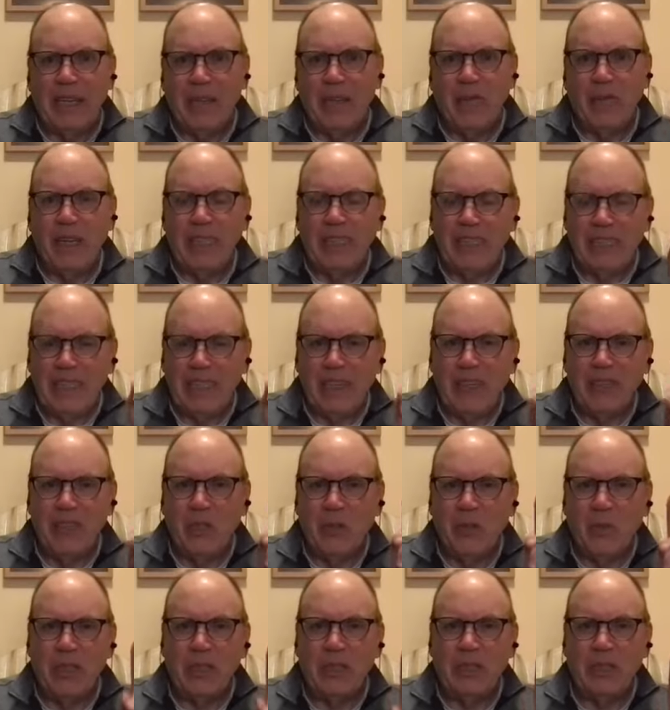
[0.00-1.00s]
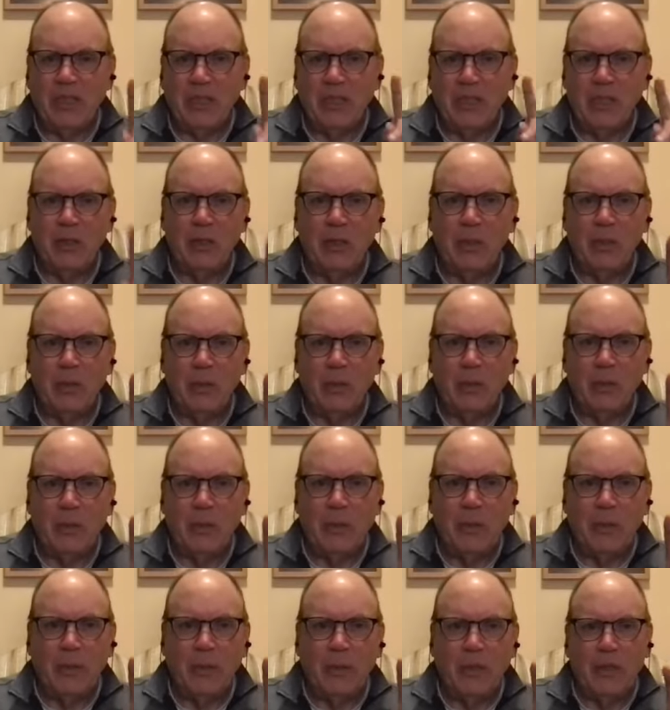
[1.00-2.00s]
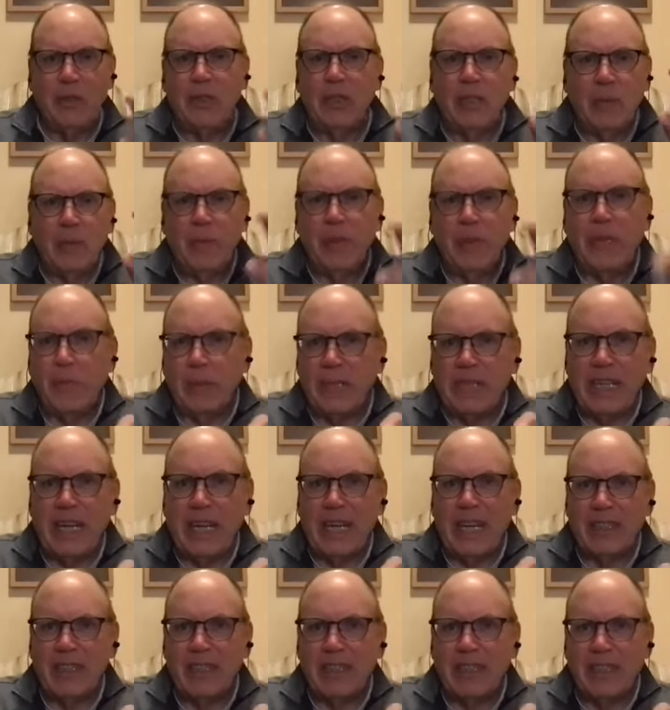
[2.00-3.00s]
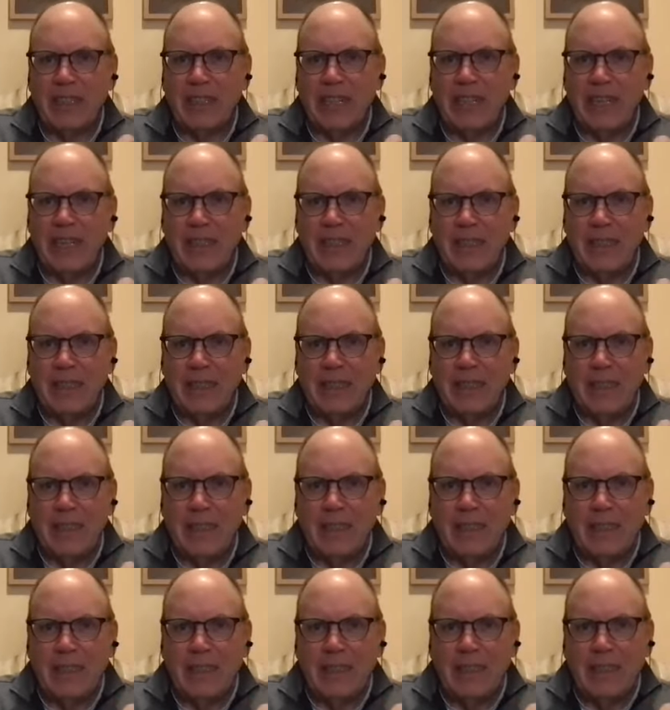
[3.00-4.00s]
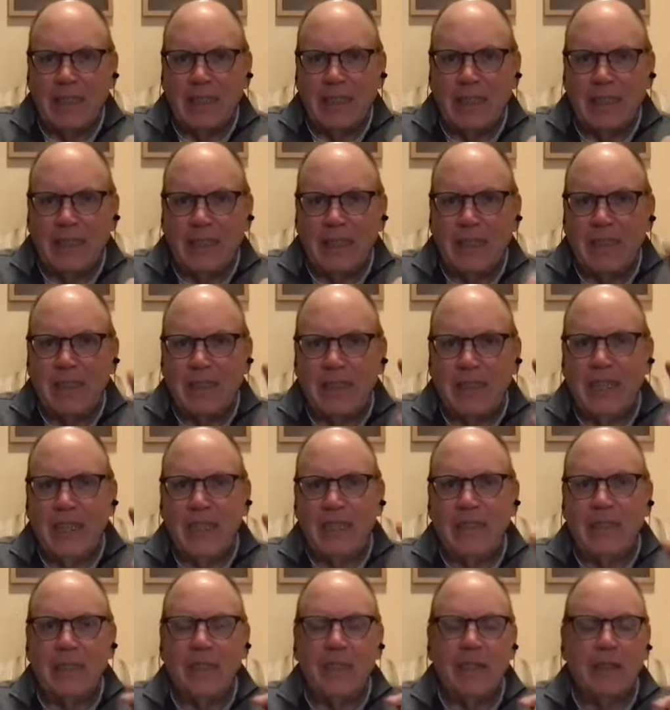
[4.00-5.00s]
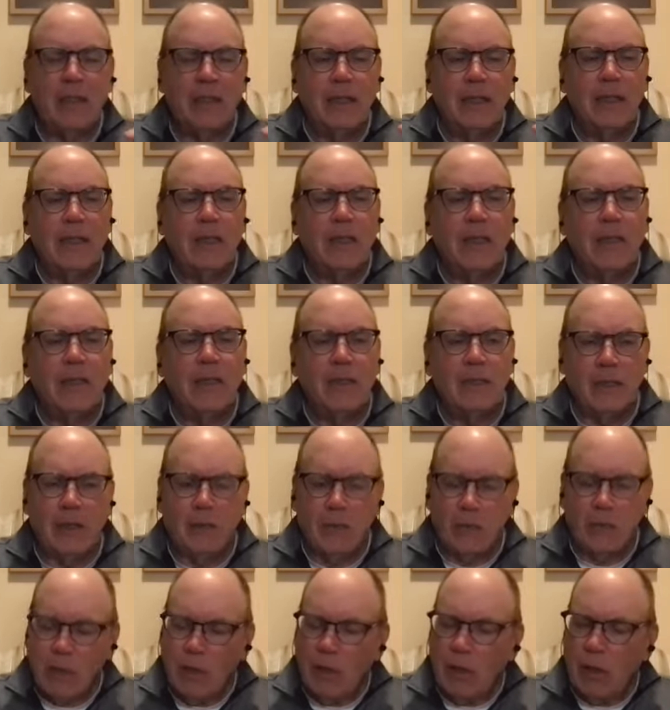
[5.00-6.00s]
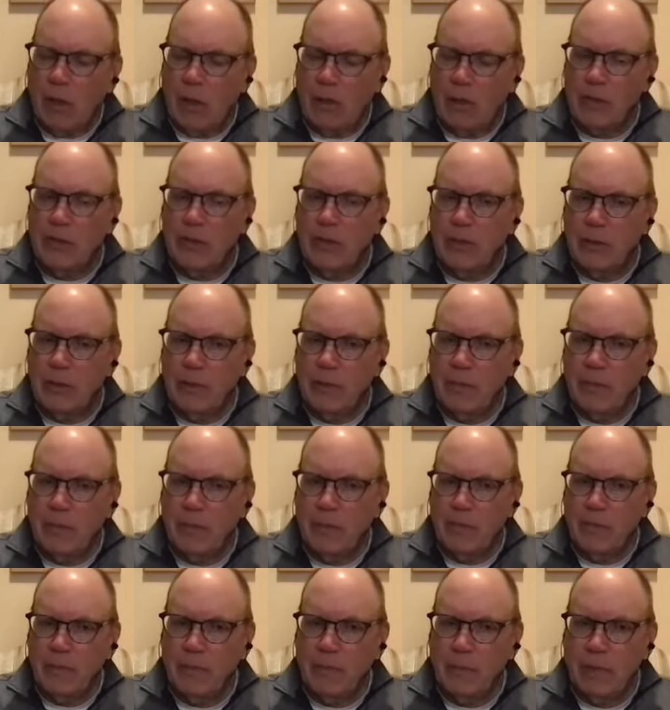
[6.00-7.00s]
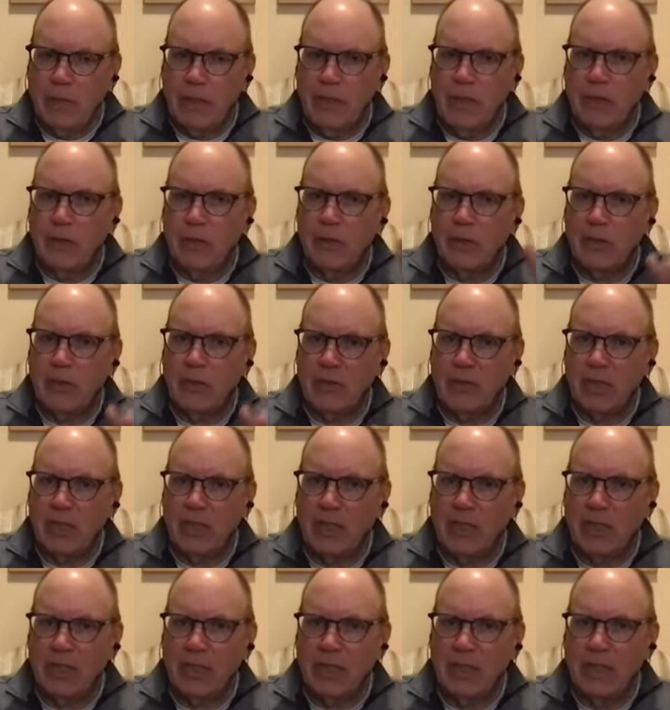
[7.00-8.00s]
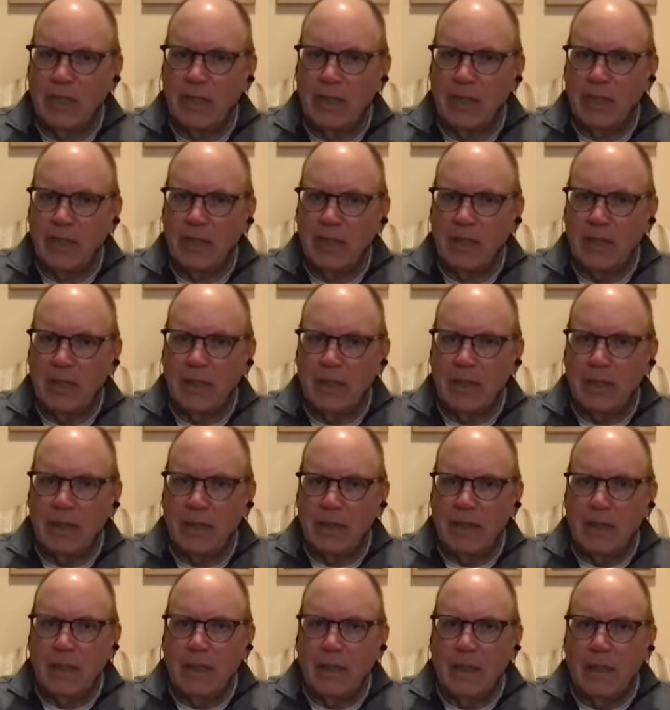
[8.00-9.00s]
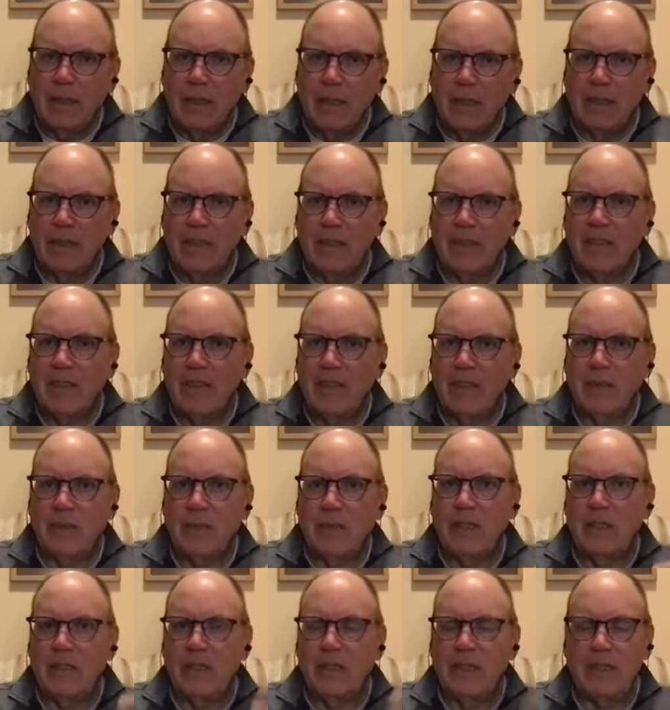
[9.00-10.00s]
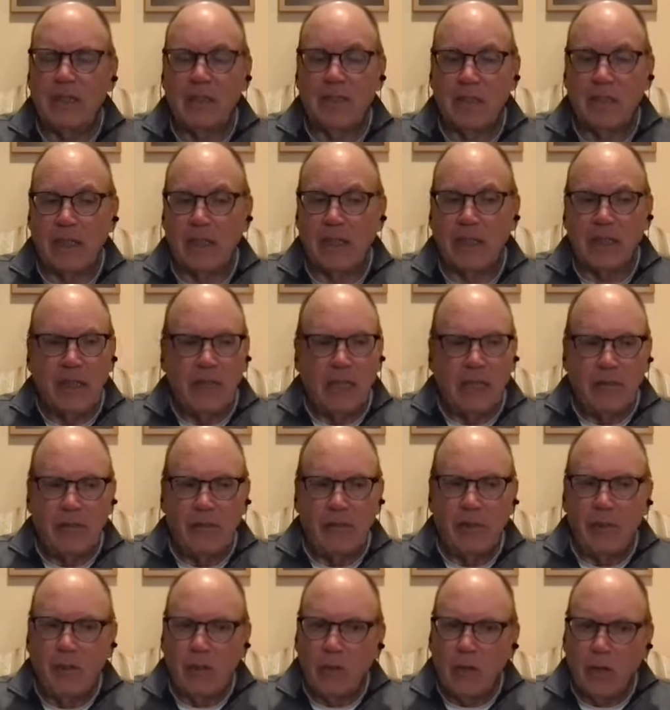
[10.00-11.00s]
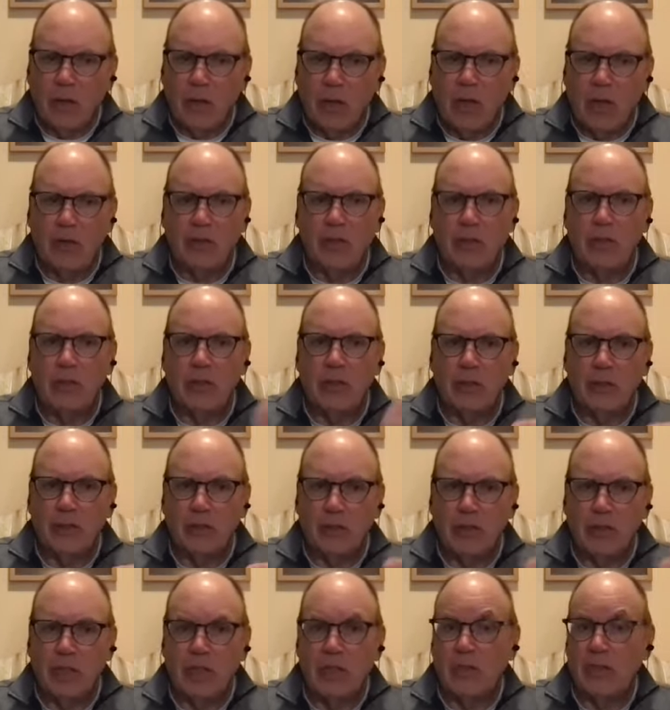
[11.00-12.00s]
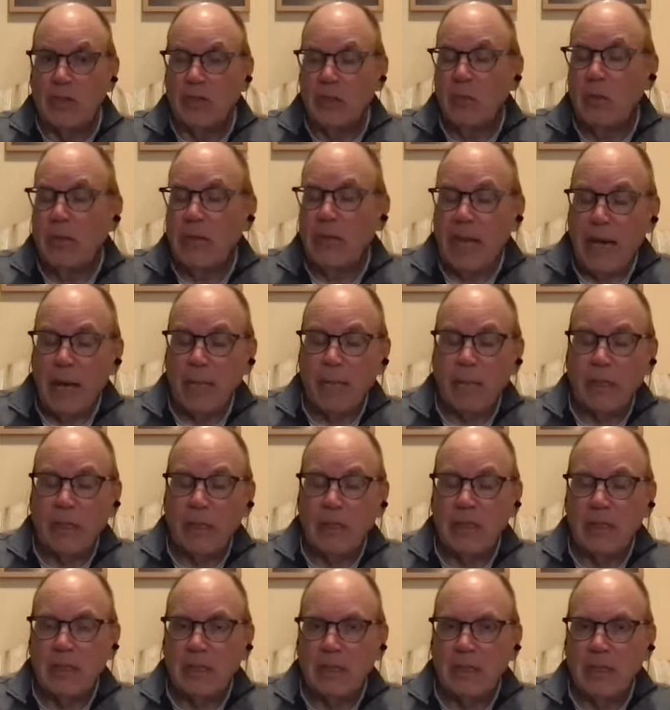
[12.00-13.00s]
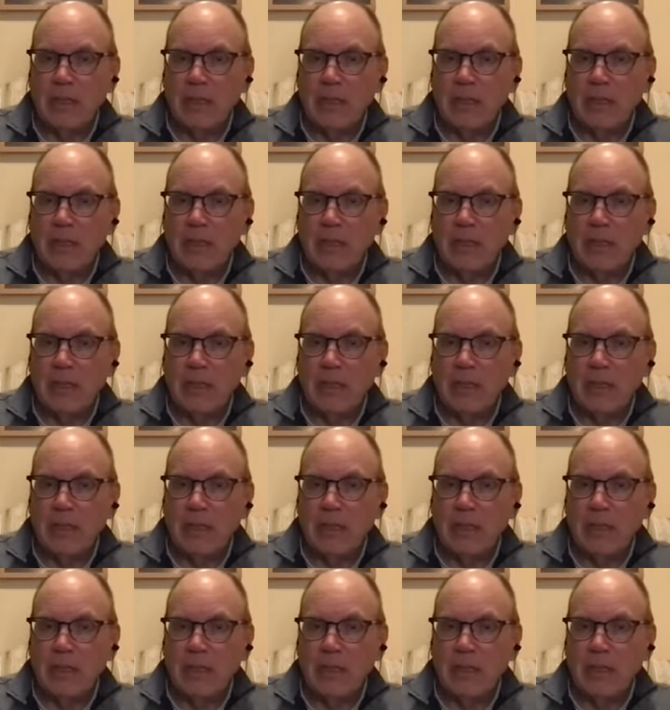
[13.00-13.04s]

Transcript: if I tell you what to do, you're going to become attached to that. Instead, he says, don't halt and don't strain. And essentially, what he's saying is like, if you don't halt and you don't strain, see what happens.